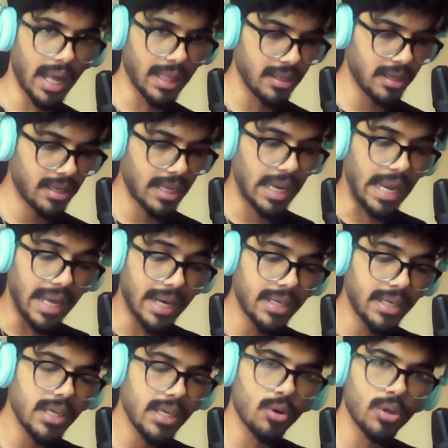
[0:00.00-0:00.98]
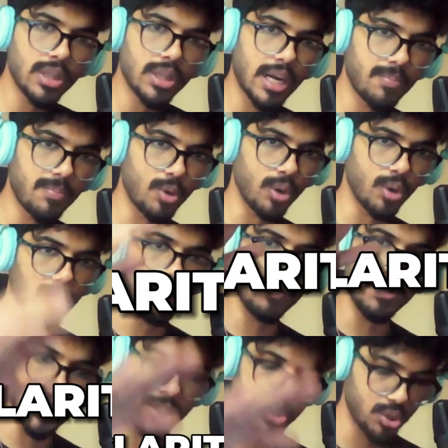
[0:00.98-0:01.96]
and the clarity on that
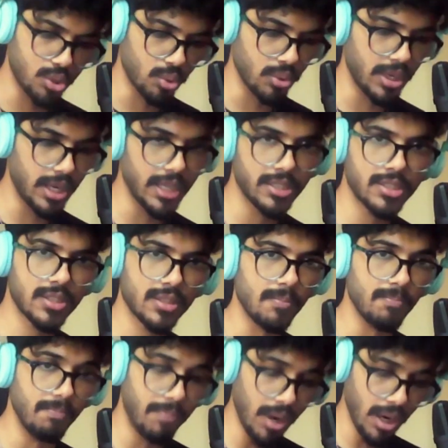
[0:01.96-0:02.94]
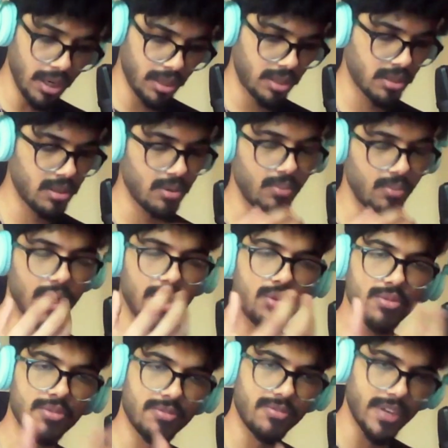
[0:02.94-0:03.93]
problem is so less. But when
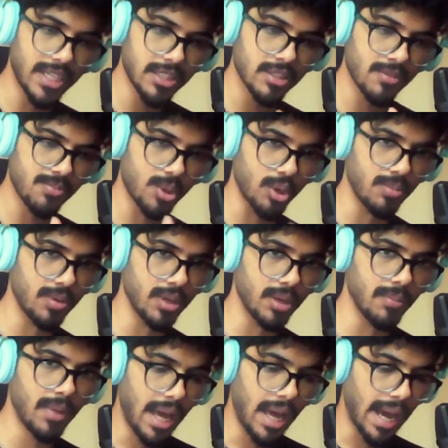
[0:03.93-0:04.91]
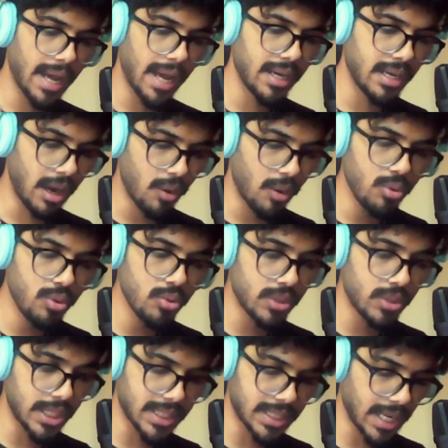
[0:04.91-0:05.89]
you face a problem and now you
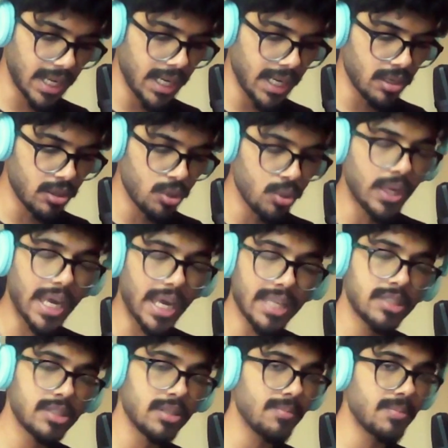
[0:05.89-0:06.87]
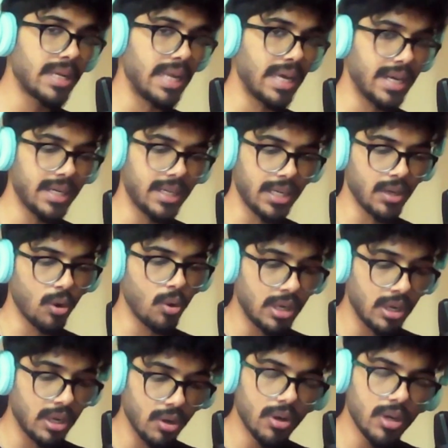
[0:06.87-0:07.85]
decide to get some clarity or
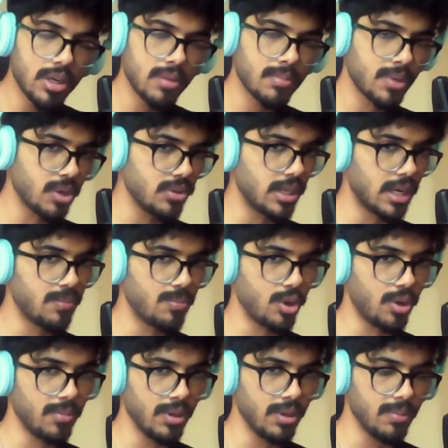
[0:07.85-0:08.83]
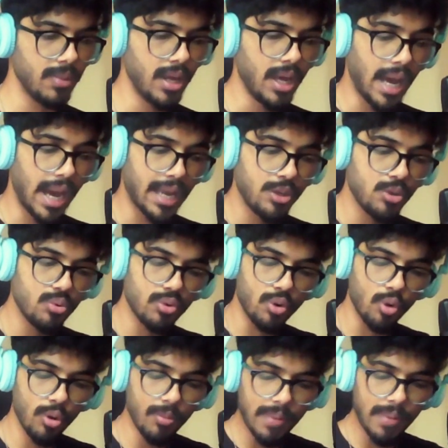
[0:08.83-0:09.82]
learn about that problem and you
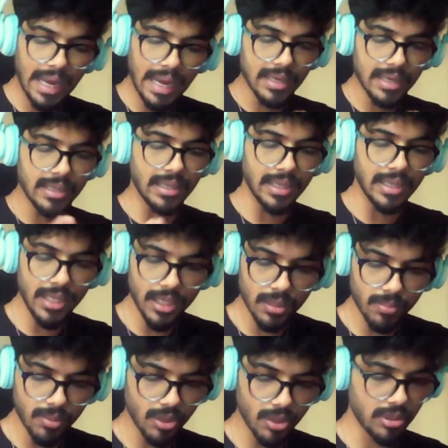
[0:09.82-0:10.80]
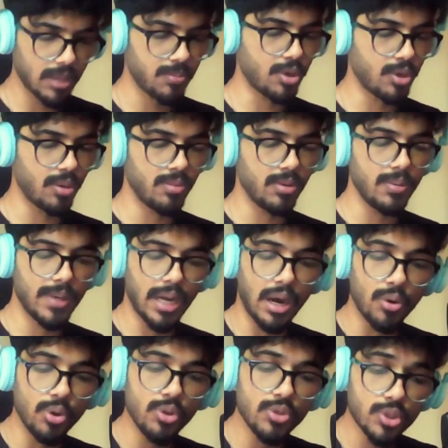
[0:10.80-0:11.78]
go back and read about that problem and
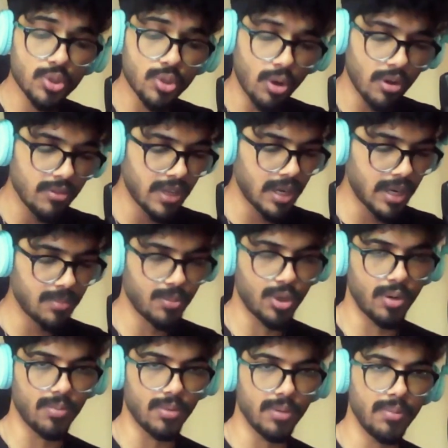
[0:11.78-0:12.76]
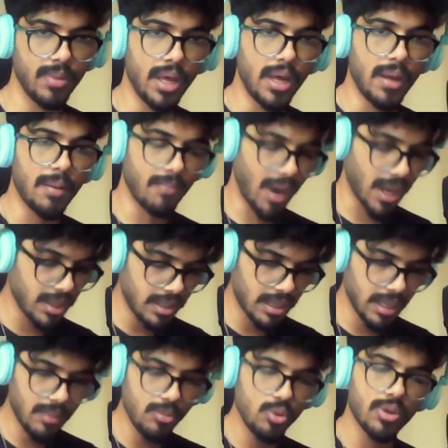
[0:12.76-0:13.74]
how do you solve that problem, by the
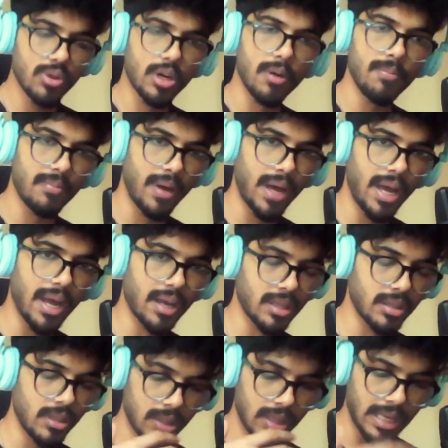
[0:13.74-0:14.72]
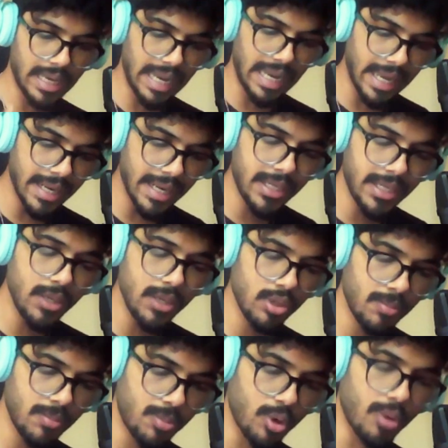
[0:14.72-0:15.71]
time you come back, the clarity on
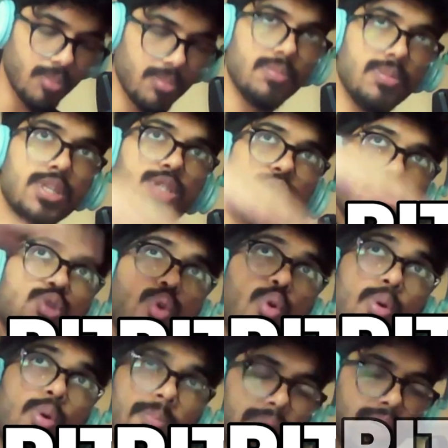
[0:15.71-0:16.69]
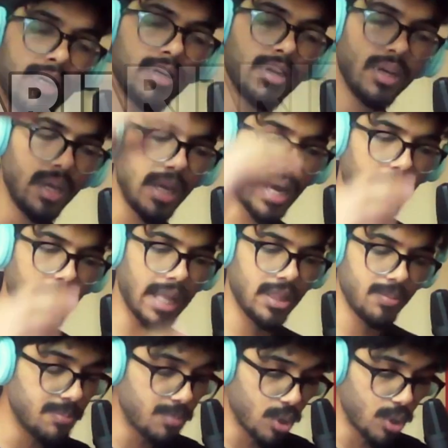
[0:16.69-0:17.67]
the problem is so big
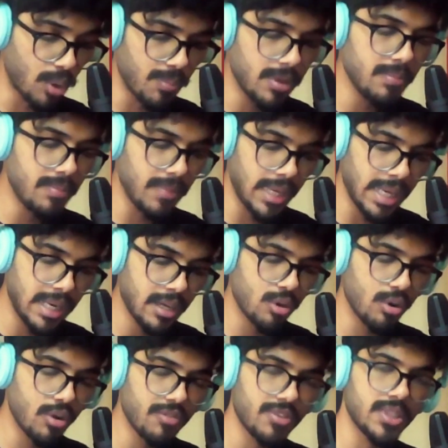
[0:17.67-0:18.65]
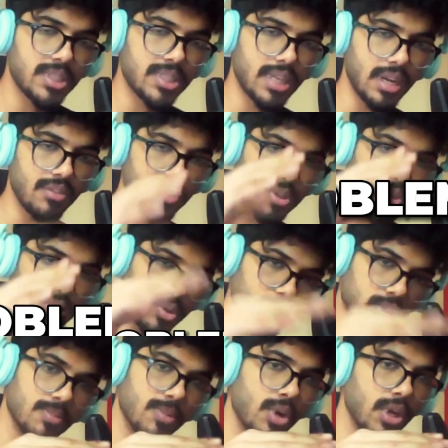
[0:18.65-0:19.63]
and the problem in and of itself is so
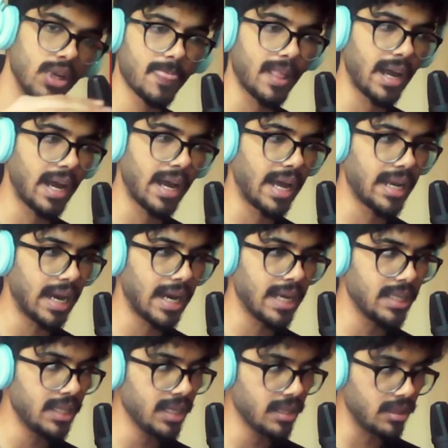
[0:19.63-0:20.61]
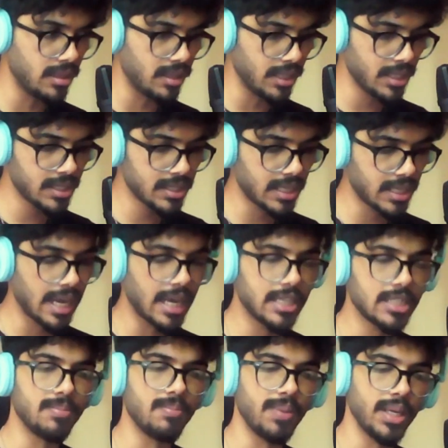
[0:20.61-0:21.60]
small. And I think this
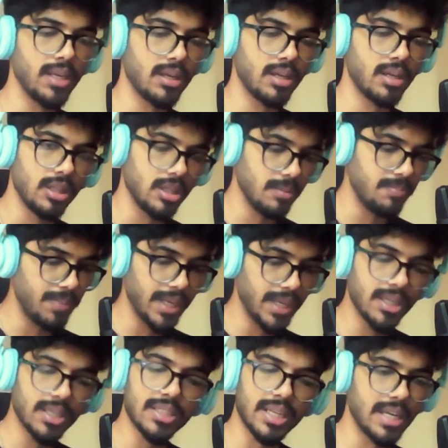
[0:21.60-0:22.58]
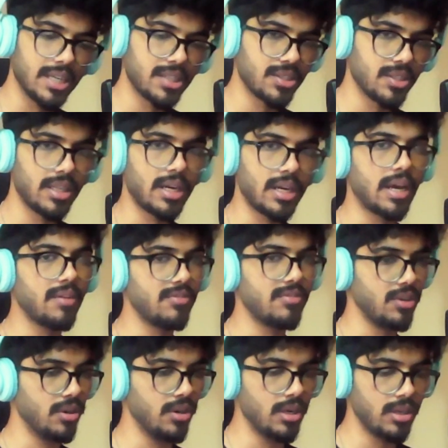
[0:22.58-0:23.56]
has been the biggest lesson that I've
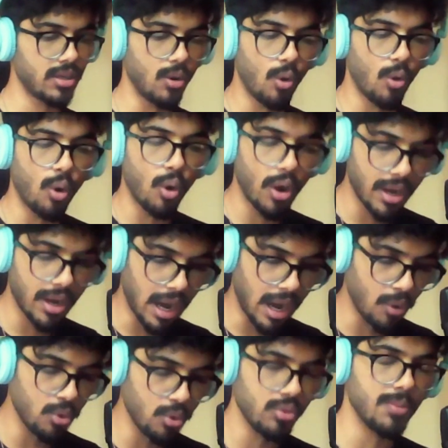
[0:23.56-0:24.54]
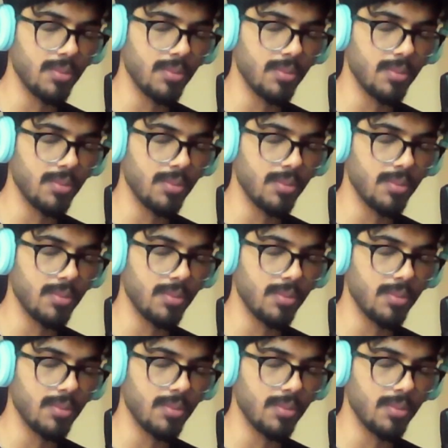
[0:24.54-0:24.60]
learned on how to